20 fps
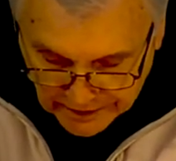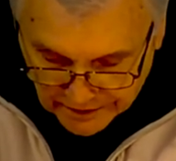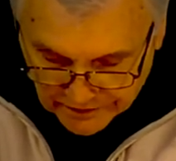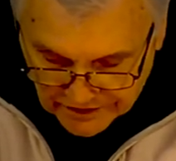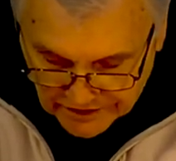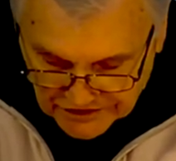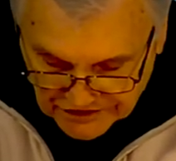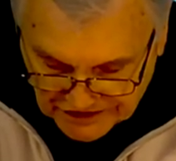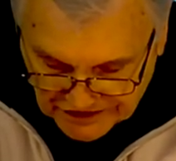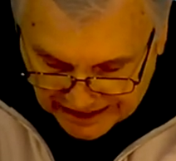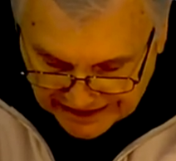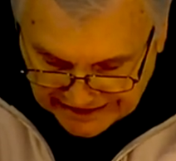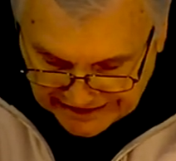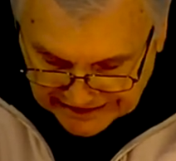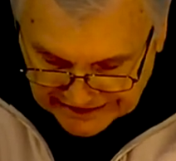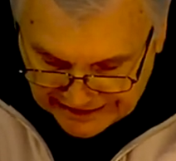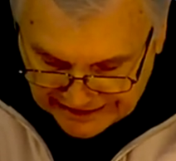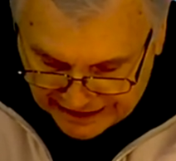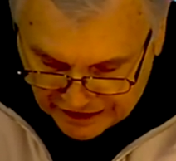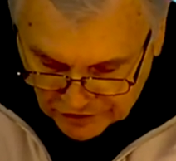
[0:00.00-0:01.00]
the
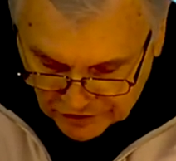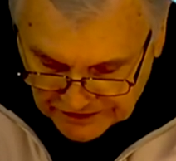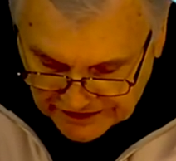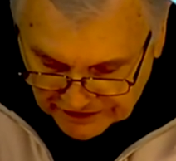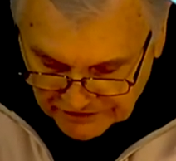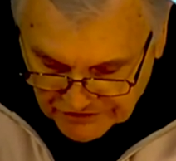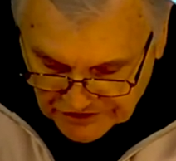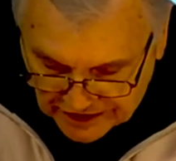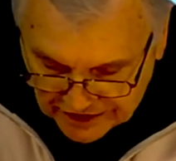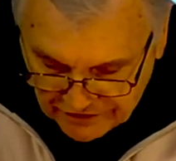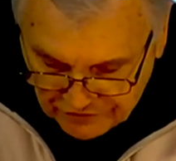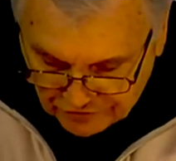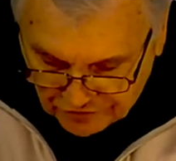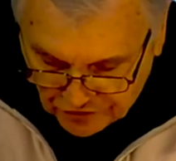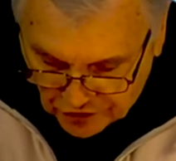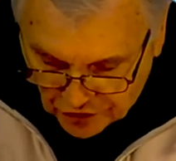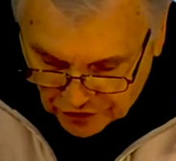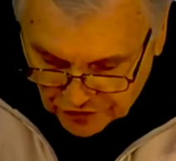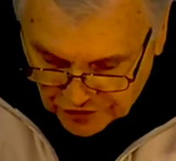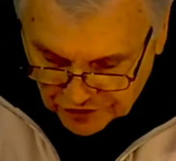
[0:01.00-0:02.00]
second noun gives a
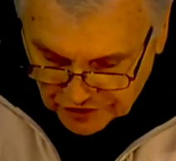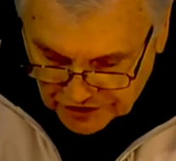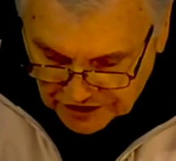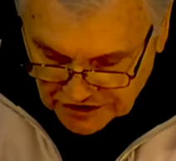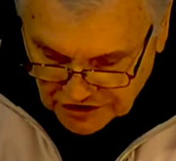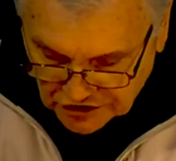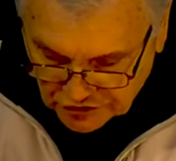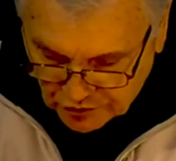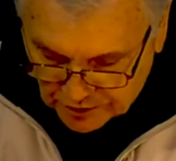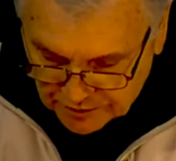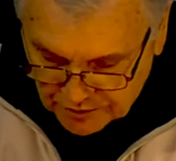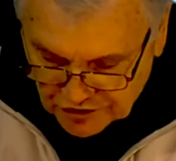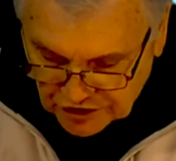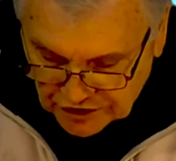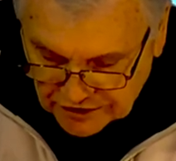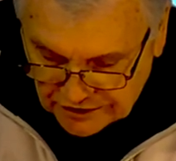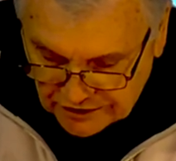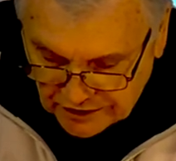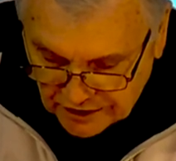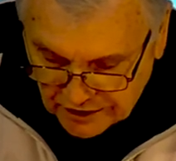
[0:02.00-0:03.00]
further
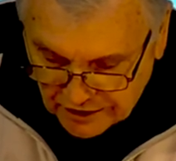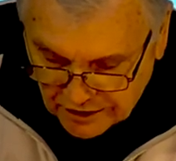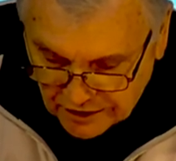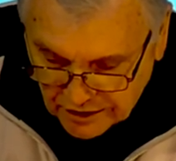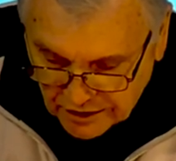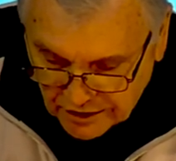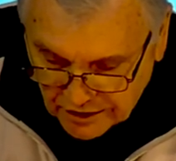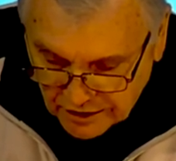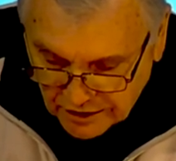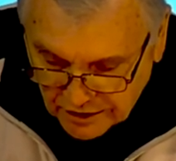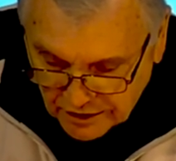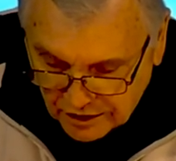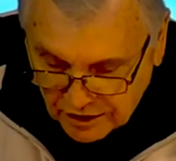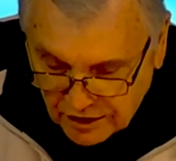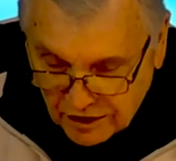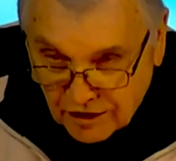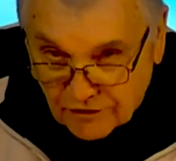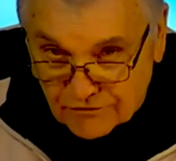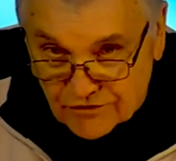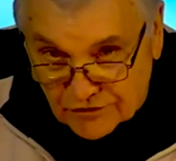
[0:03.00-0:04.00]
description
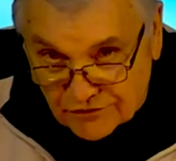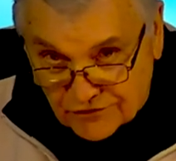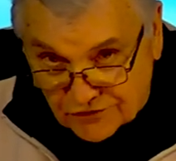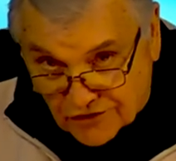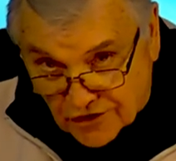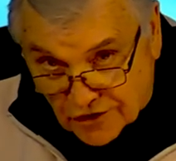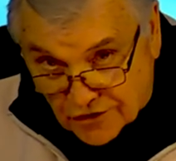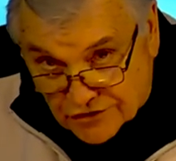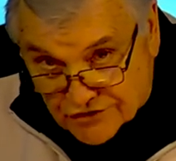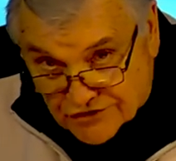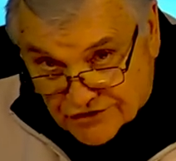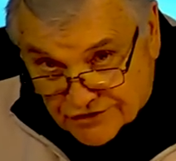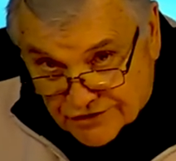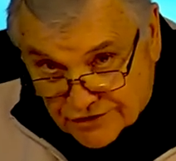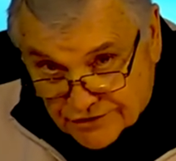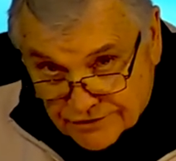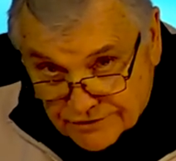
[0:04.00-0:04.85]
of the first.